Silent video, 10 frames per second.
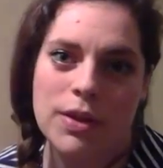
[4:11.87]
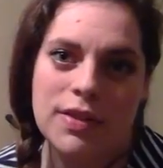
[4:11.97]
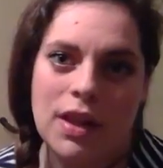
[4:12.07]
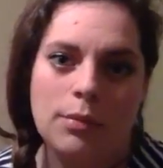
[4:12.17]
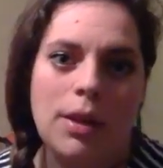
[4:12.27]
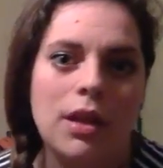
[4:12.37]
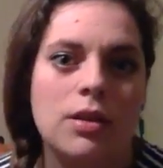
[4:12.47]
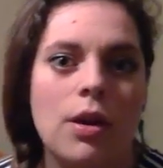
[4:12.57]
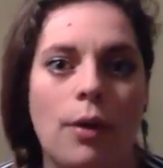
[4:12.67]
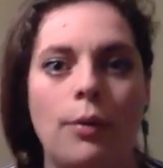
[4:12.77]
or send me a
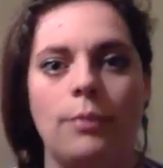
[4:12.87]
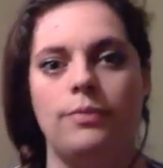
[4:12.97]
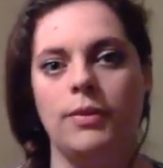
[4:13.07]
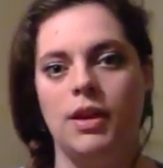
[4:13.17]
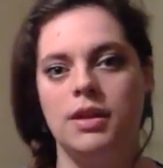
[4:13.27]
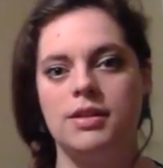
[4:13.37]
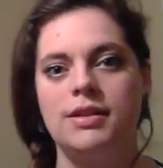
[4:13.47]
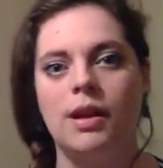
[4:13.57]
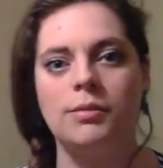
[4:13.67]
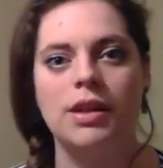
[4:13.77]
note to
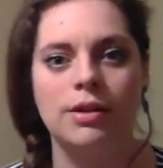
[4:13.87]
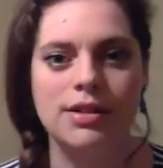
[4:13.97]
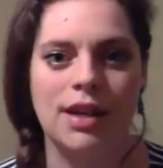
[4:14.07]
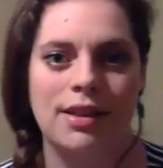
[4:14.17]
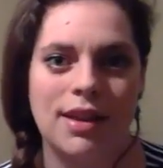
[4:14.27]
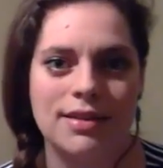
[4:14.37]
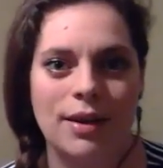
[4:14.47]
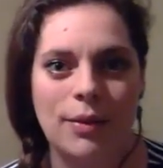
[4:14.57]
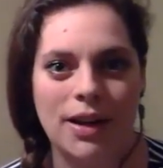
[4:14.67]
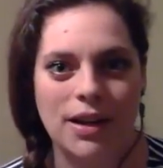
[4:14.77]
tell me your 10 things,
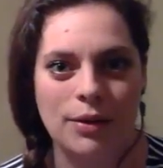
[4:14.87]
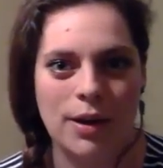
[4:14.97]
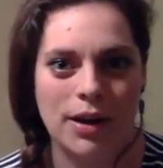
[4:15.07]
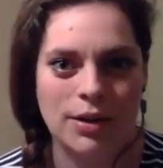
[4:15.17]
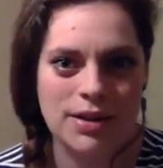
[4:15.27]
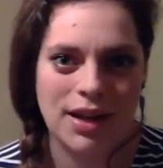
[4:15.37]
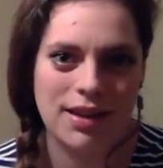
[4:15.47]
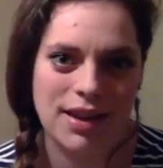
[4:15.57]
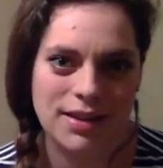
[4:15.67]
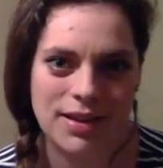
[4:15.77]
I want to hear what your
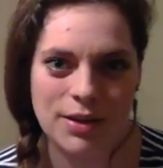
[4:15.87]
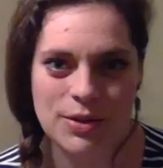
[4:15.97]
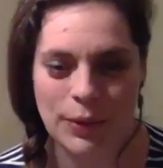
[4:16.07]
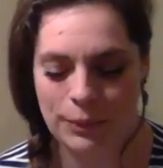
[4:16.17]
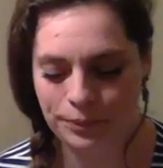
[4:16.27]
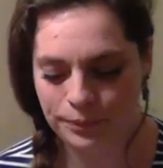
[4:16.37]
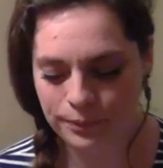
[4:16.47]
10 things are too.